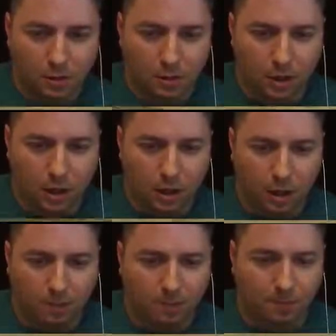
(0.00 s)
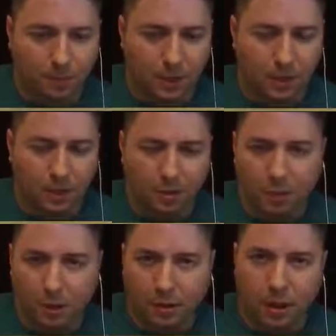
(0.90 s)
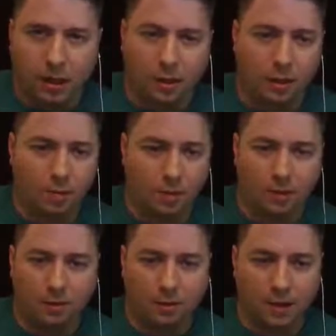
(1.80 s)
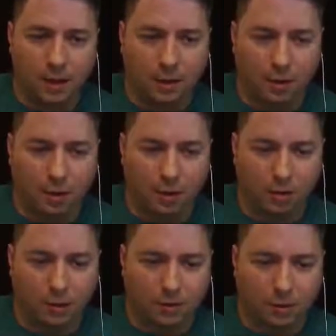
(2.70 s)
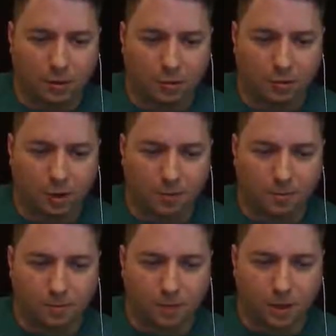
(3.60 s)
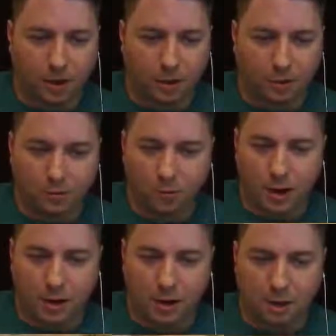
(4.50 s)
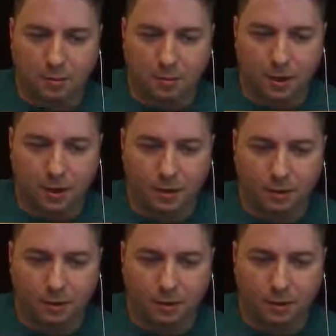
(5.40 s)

Then the other big thing, because I've had all of this other stuff just racking up in my